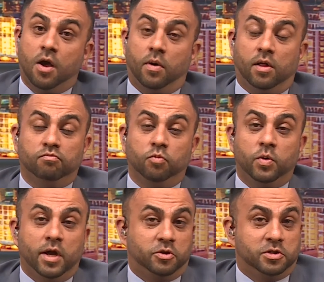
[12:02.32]
Well, we
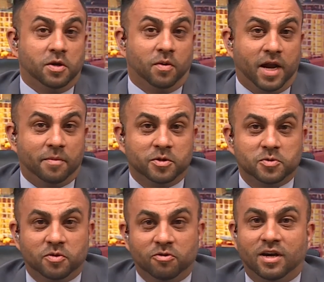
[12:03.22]
wait to see what happens
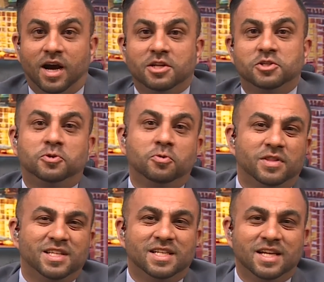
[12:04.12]
with regards to
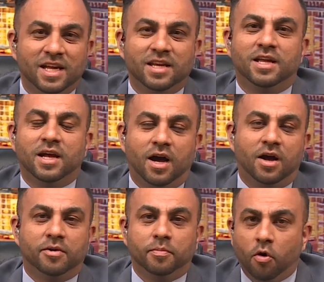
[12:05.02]
this Lady R
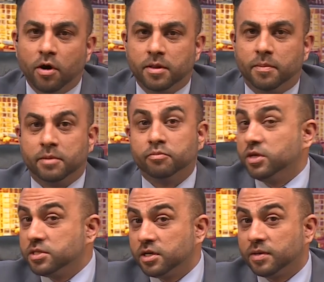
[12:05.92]
report, but
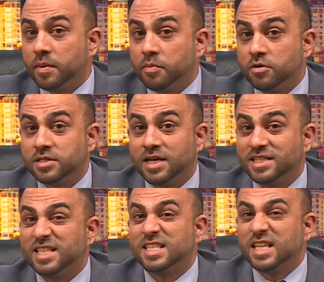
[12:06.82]
President Ramaphosa has
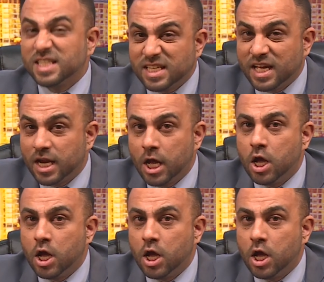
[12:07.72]
insisted